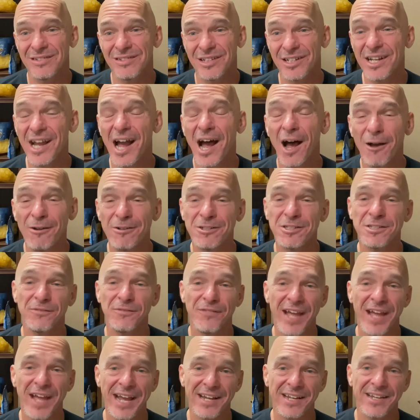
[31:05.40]
the cost
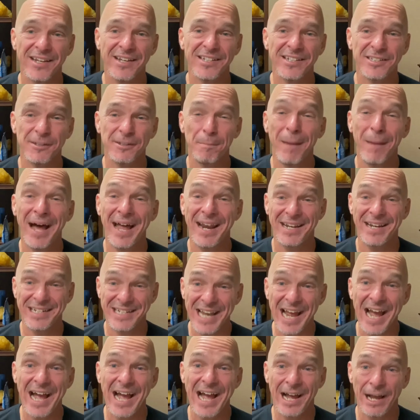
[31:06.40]
of that good's about a
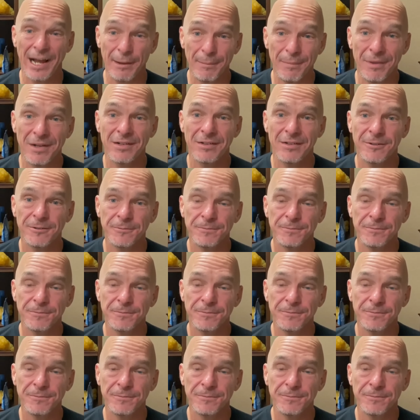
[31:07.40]
dime